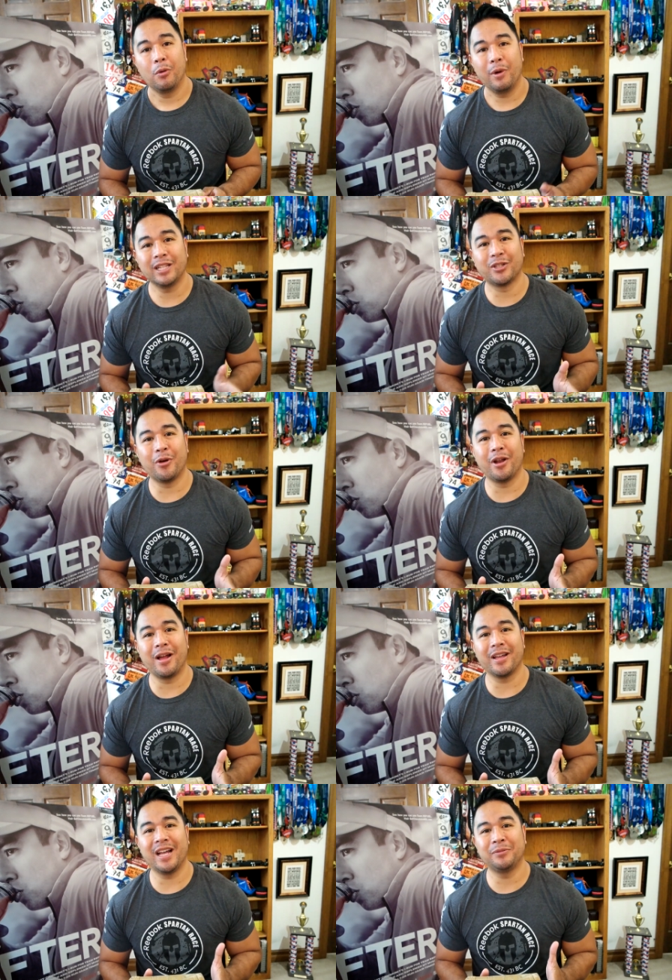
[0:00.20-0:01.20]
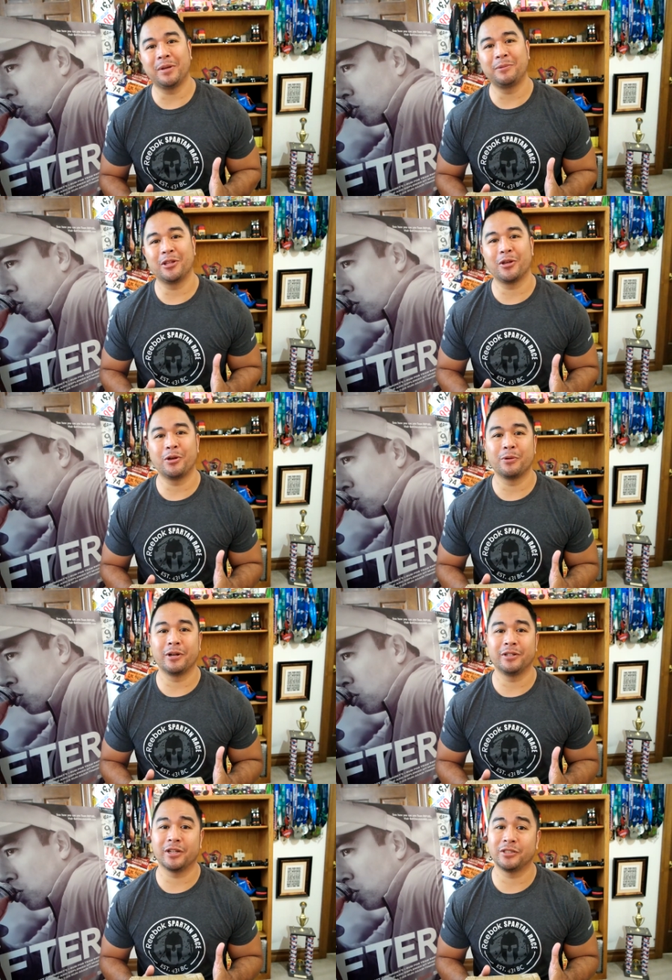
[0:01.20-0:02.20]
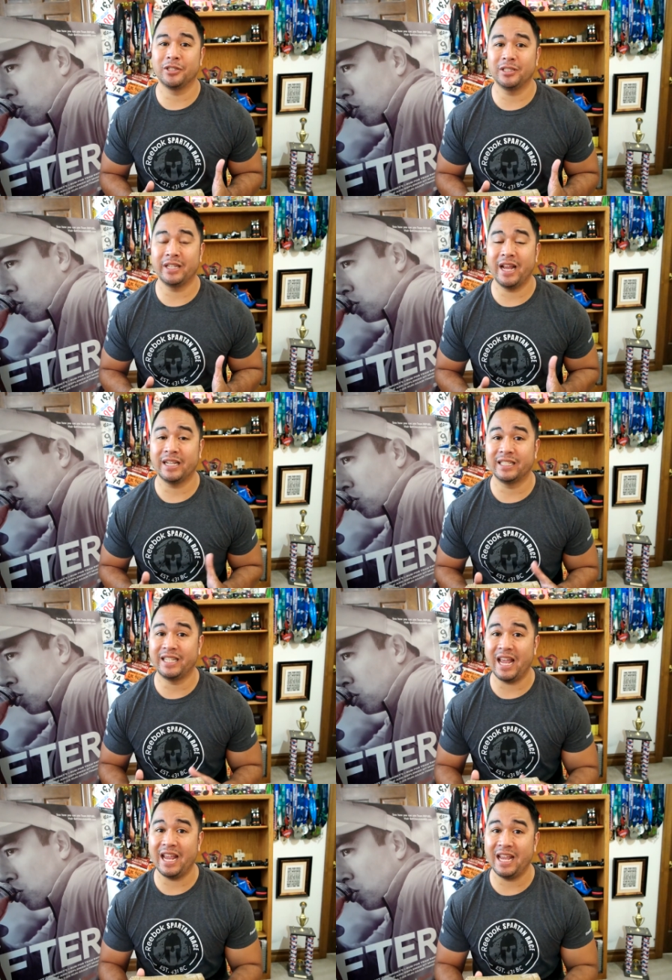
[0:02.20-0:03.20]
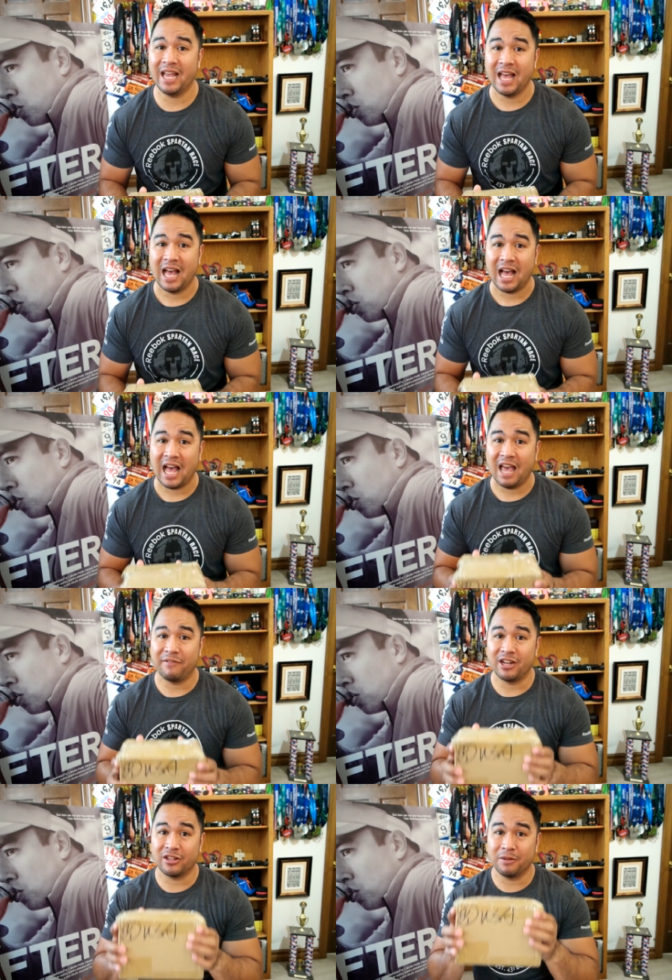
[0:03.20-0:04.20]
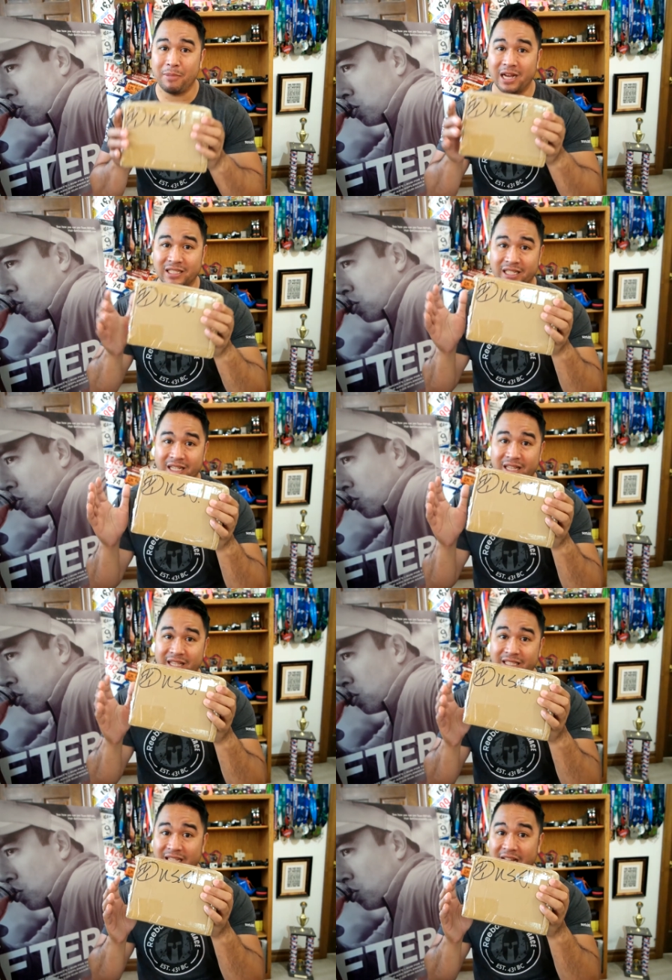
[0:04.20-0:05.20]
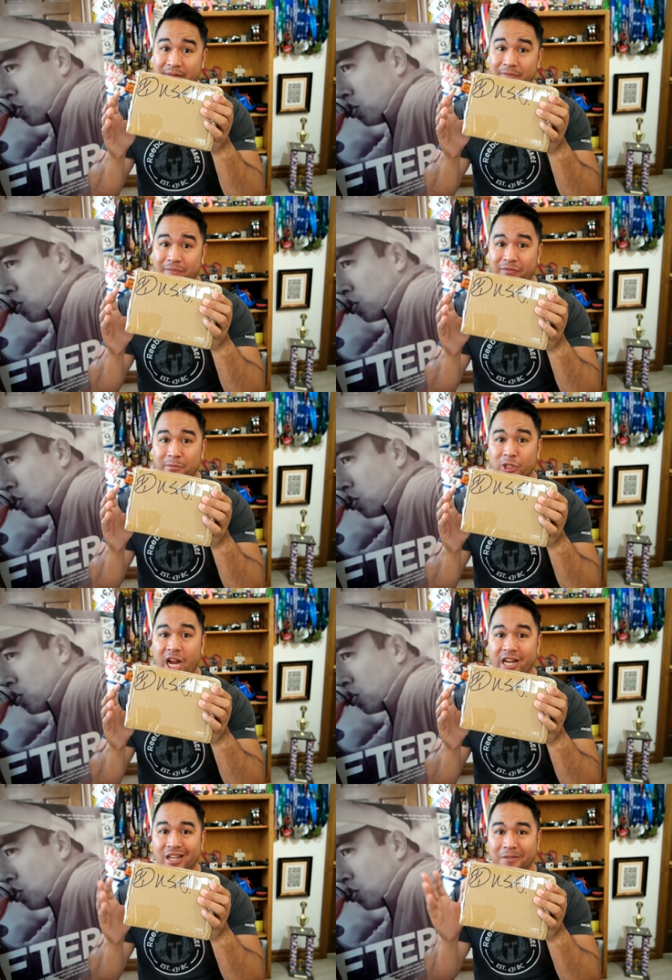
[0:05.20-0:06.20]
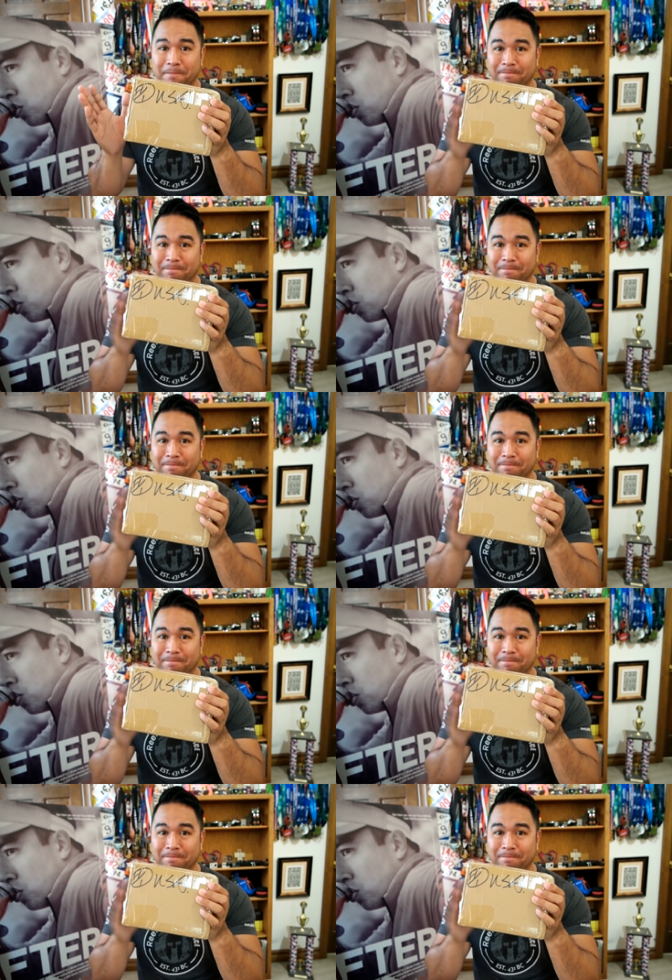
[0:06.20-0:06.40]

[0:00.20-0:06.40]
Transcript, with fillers: What's going on guys? Welcome to the Goku Runner Talks Tuesday. Today, I have another unboxing, this time from China.